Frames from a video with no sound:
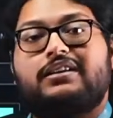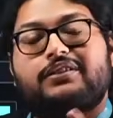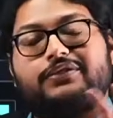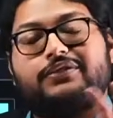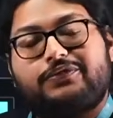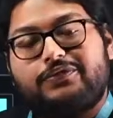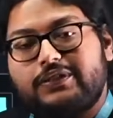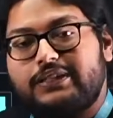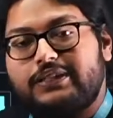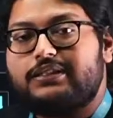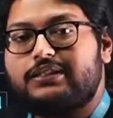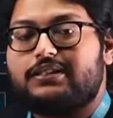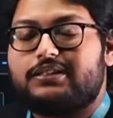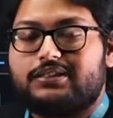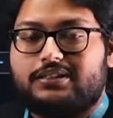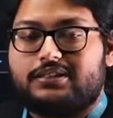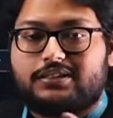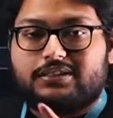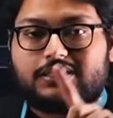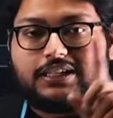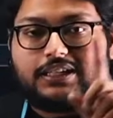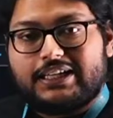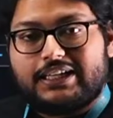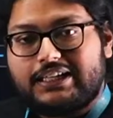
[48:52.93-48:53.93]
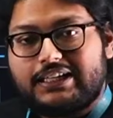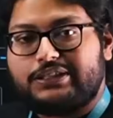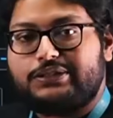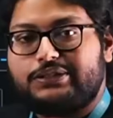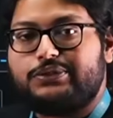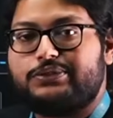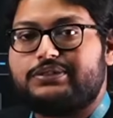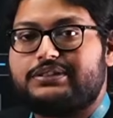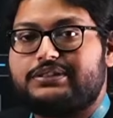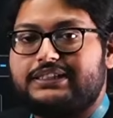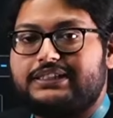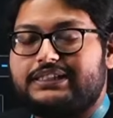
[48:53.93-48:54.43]
correct
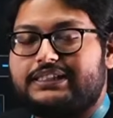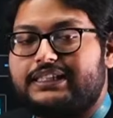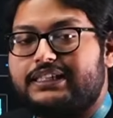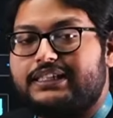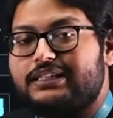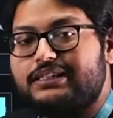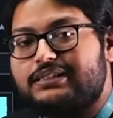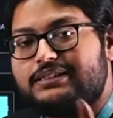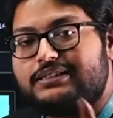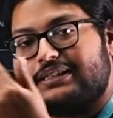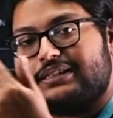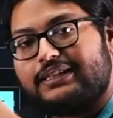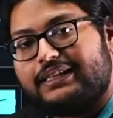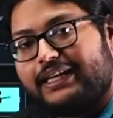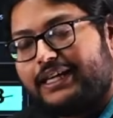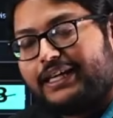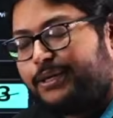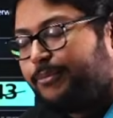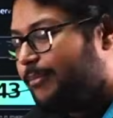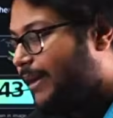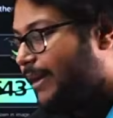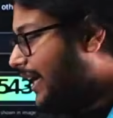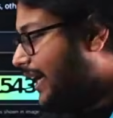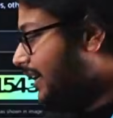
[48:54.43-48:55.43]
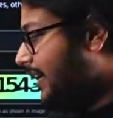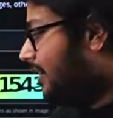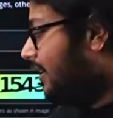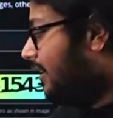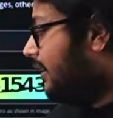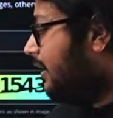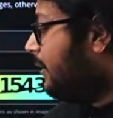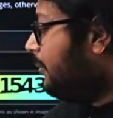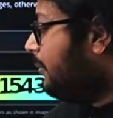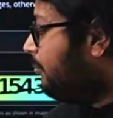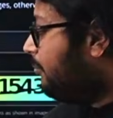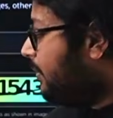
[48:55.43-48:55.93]
those details, get back,
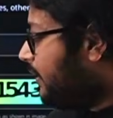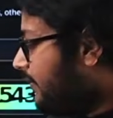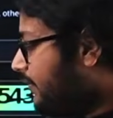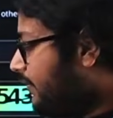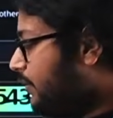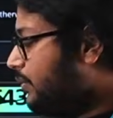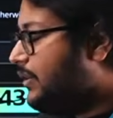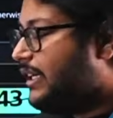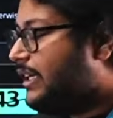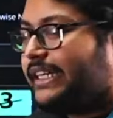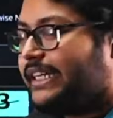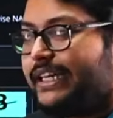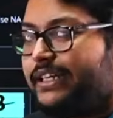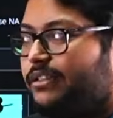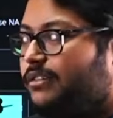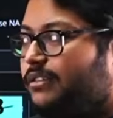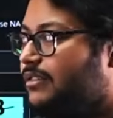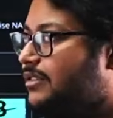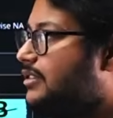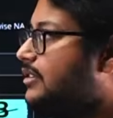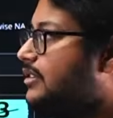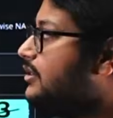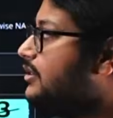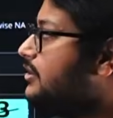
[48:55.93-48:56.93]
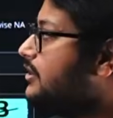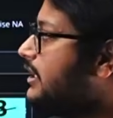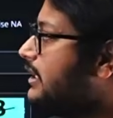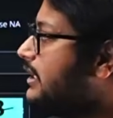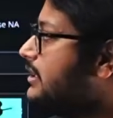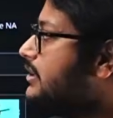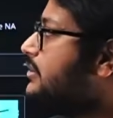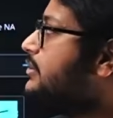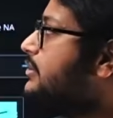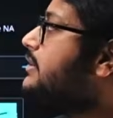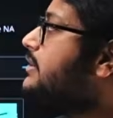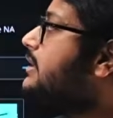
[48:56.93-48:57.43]
preview again,
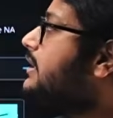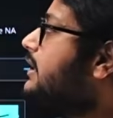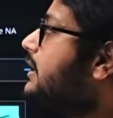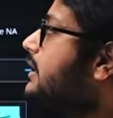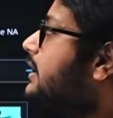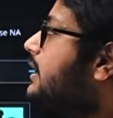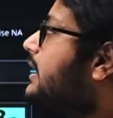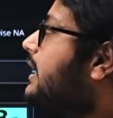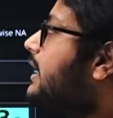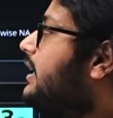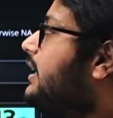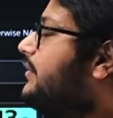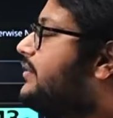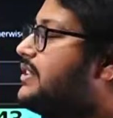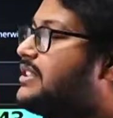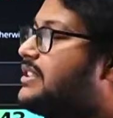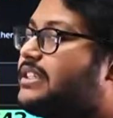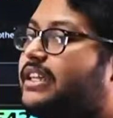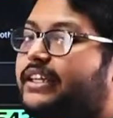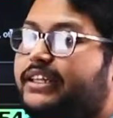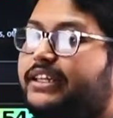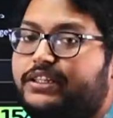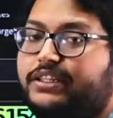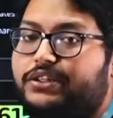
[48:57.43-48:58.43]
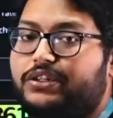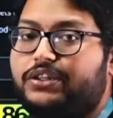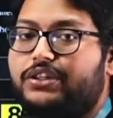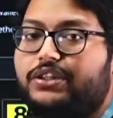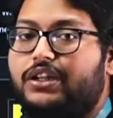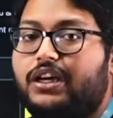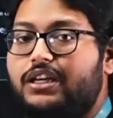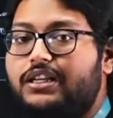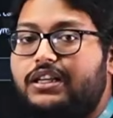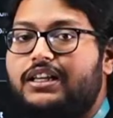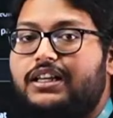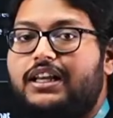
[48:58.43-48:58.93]
just to see like if it's correct or
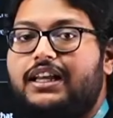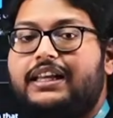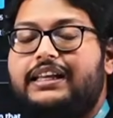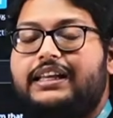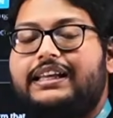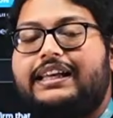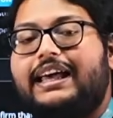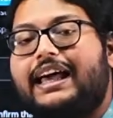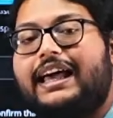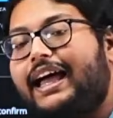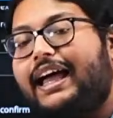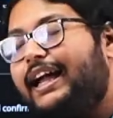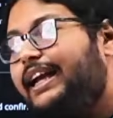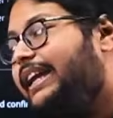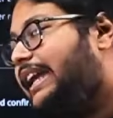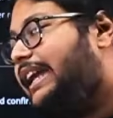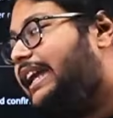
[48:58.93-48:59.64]
not, and